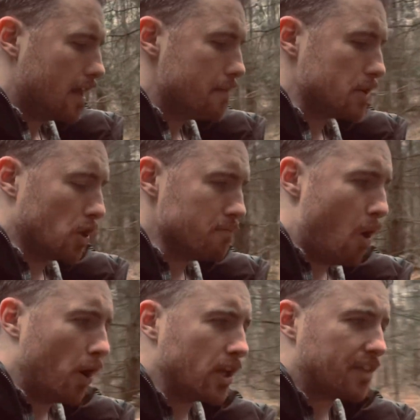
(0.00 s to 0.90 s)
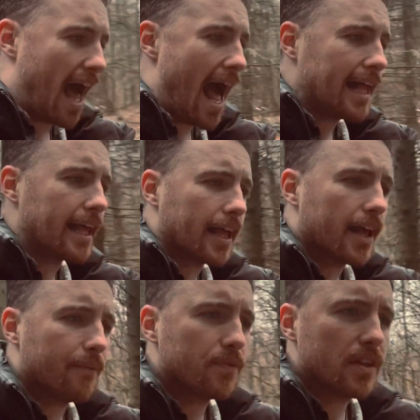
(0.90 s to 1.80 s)
But on the morning of the hanging,
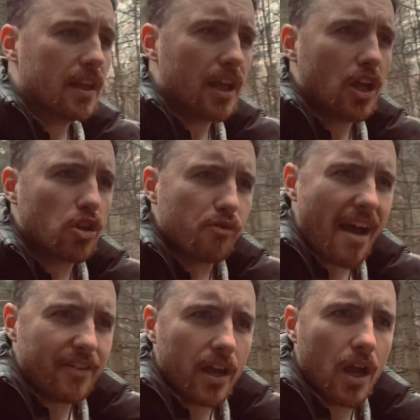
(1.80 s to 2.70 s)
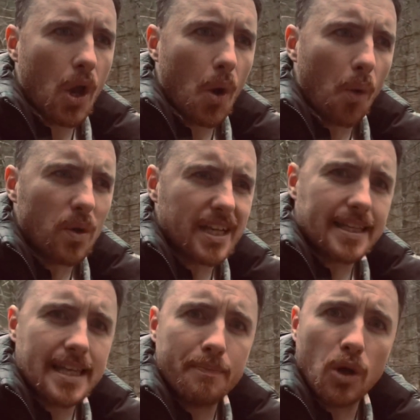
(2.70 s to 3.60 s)
the weather was that
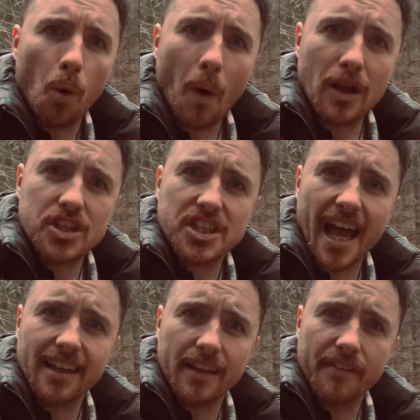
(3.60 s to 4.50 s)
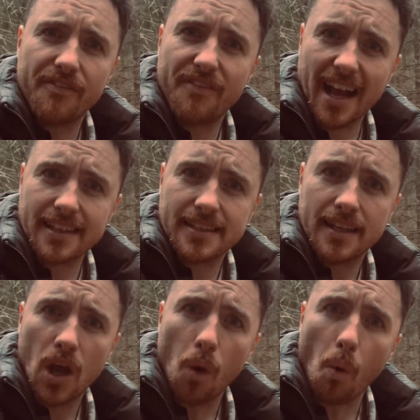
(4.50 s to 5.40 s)
typical Welsh style. In fact,
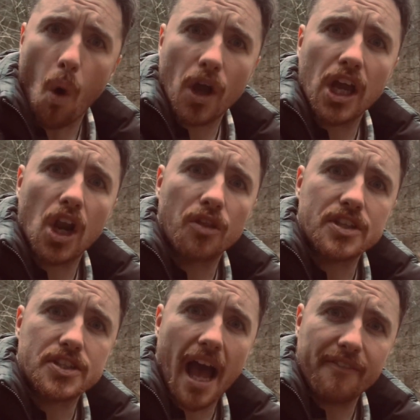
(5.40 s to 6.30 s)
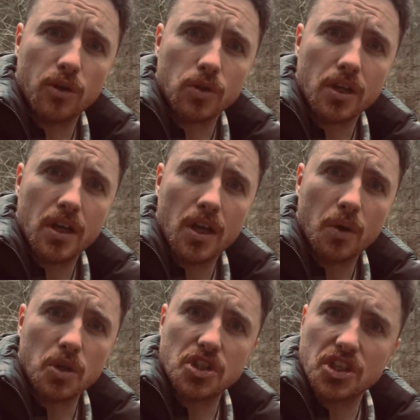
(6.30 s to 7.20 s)
walking along the scaffold
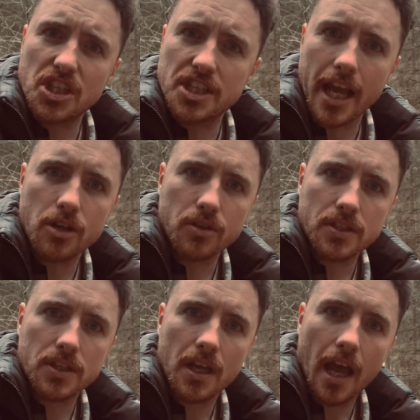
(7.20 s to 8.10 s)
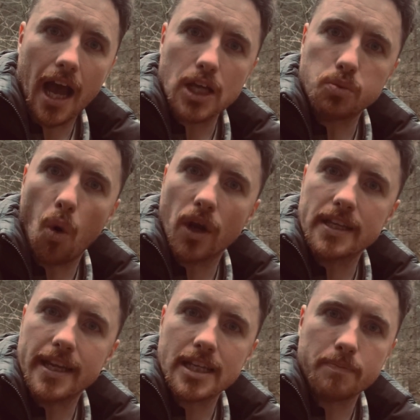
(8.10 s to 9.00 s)
was just as dangerous as walking
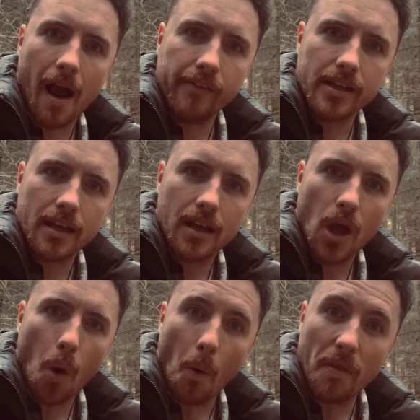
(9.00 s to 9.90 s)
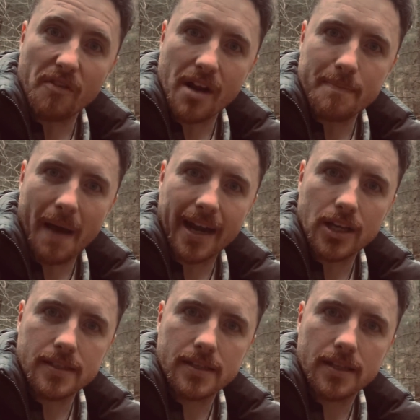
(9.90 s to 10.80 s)
Dinas Mawddwy when the Red
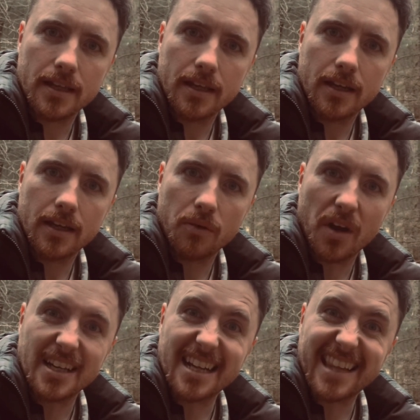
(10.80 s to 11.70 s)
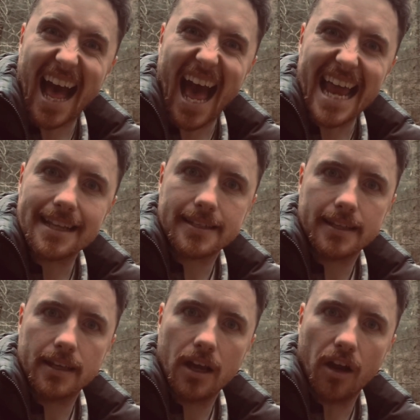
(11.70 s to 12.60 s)
Bandits were at the height
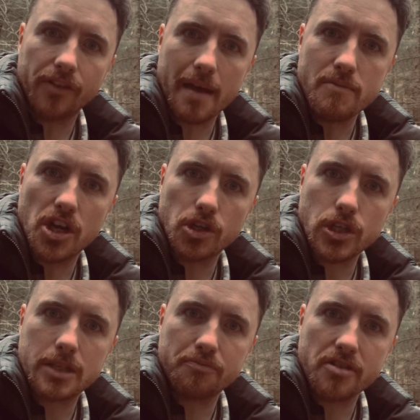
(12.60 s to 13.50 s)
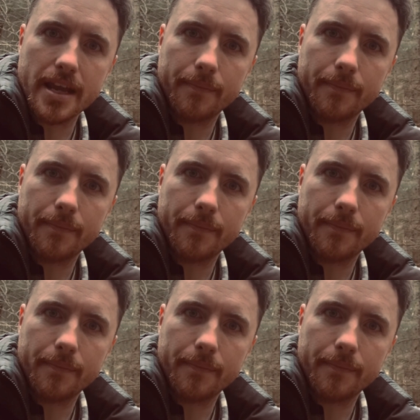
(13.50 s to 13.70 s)
of their murderous spree.